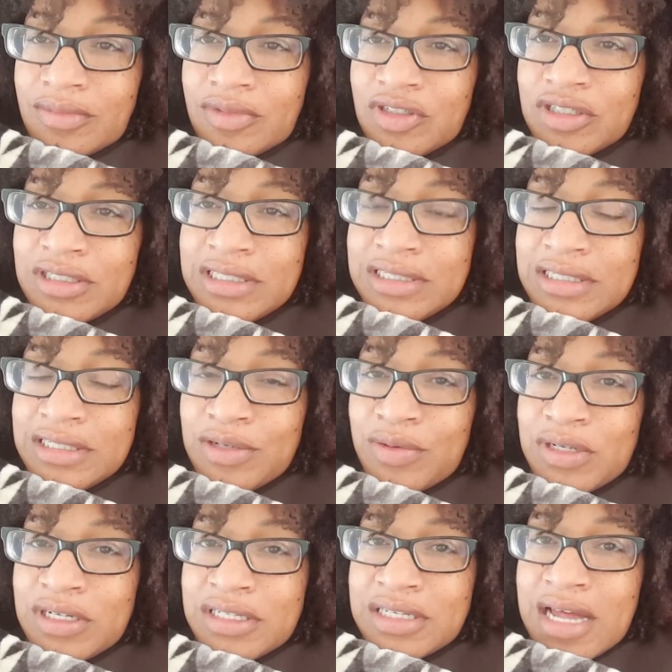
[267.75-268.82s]
just to see
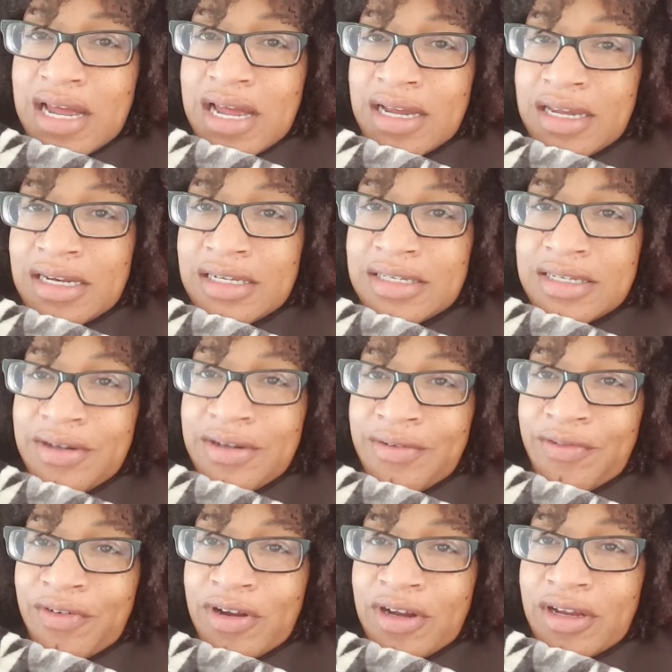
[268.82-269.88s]
what it's like, and it's
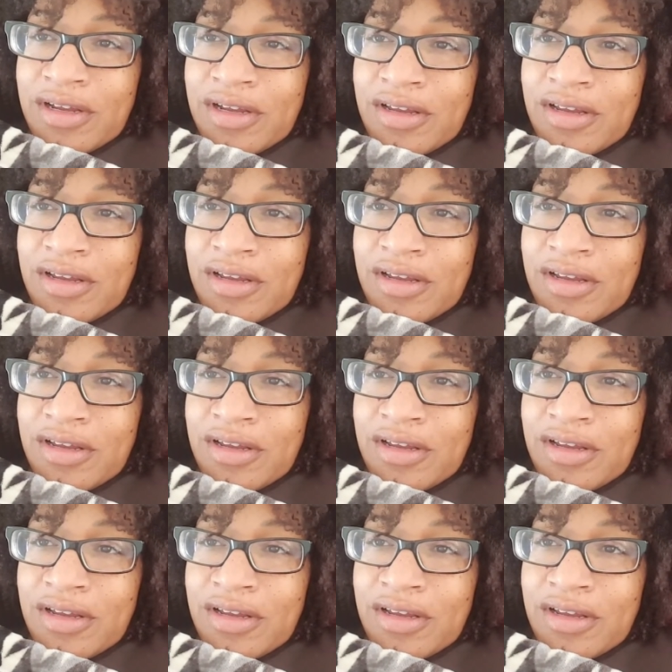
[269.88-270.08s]
different.